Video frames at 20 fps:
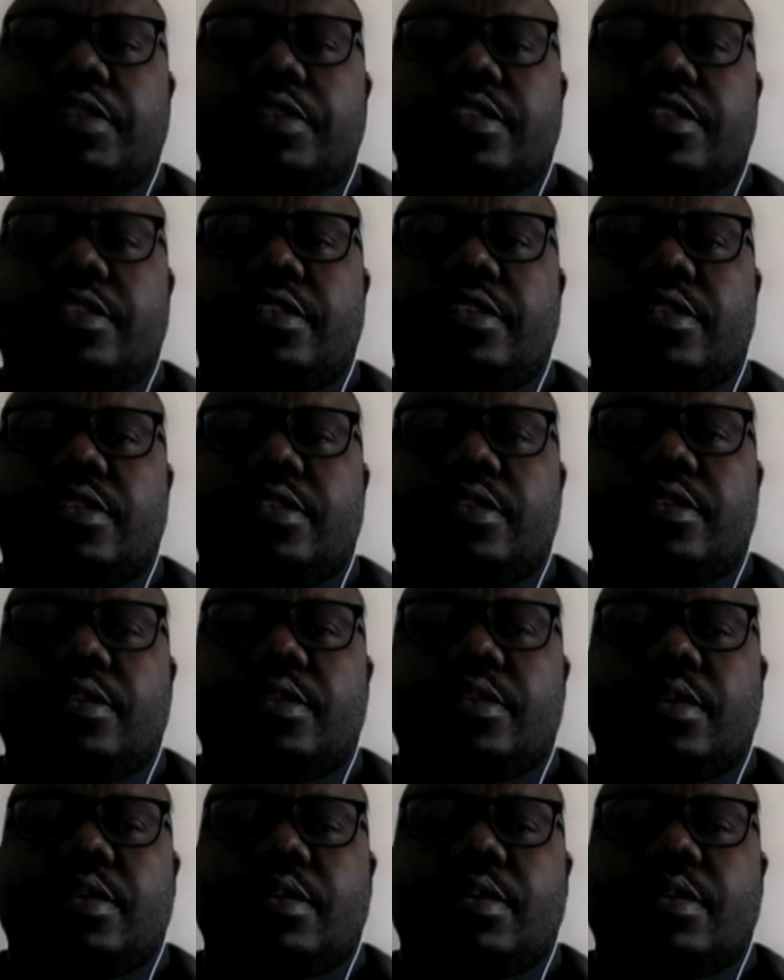with
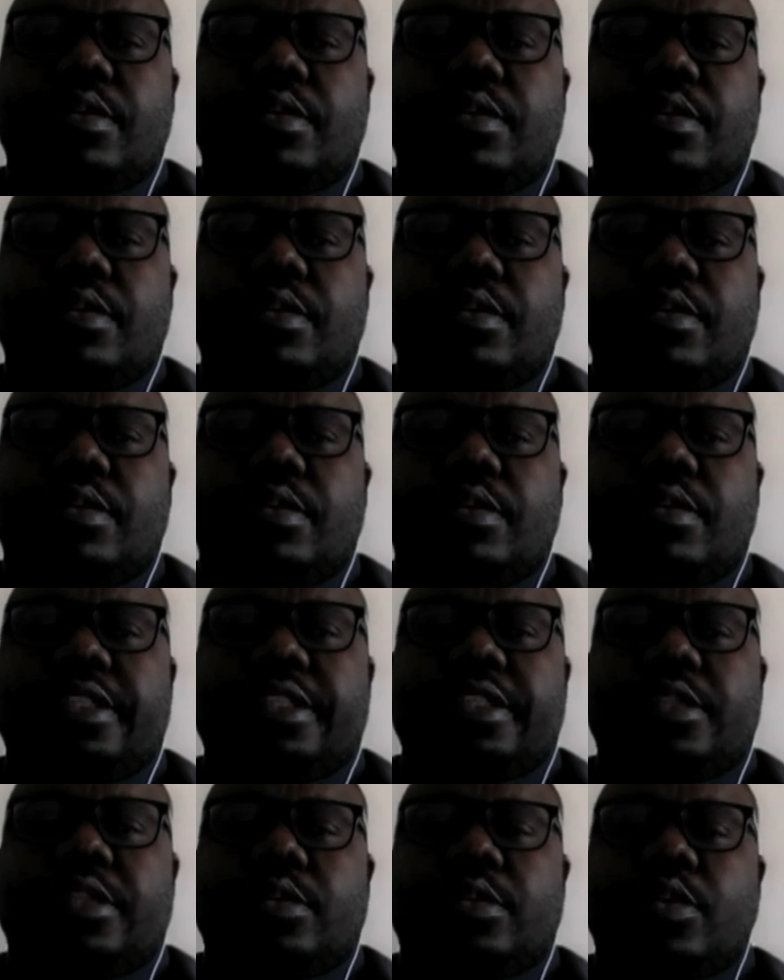COVID,
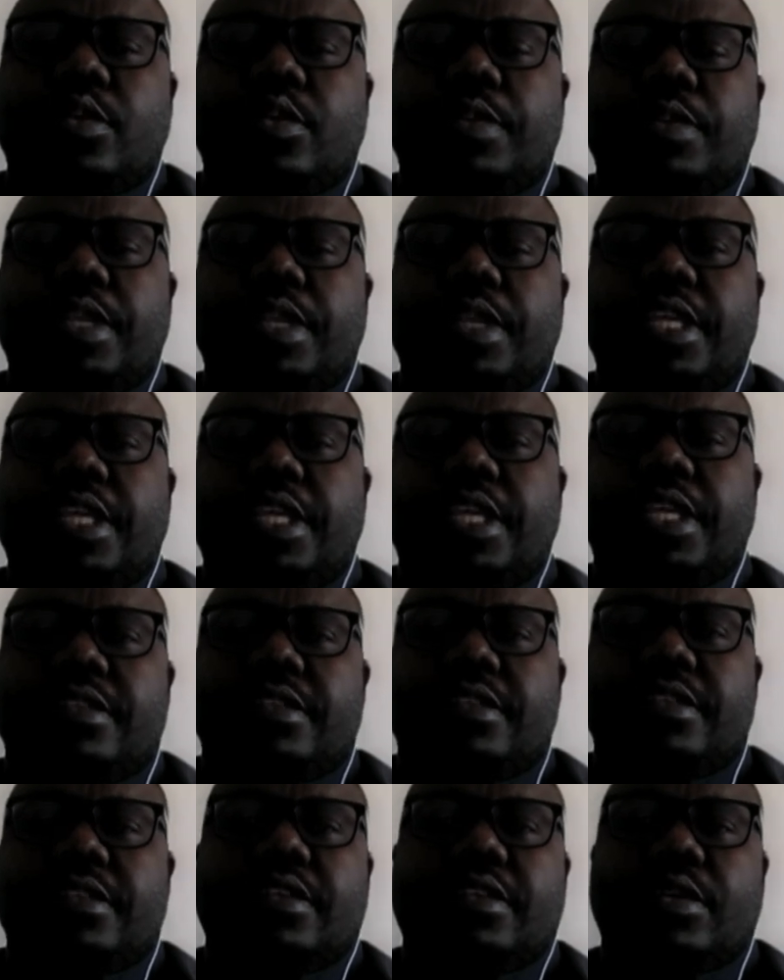where we need to
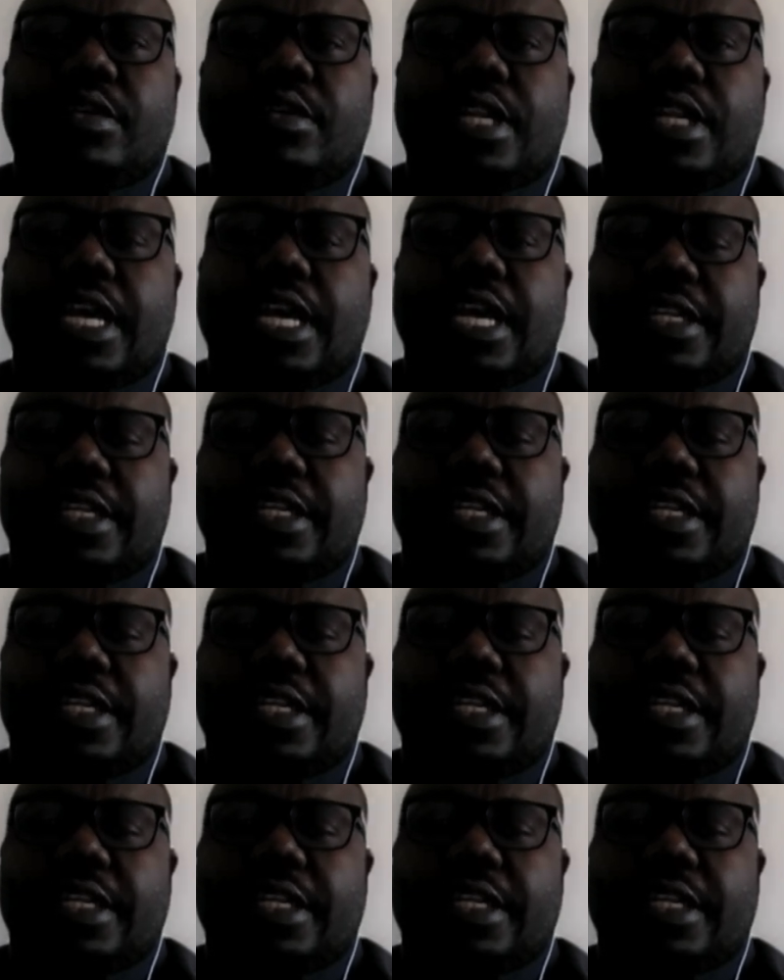communicate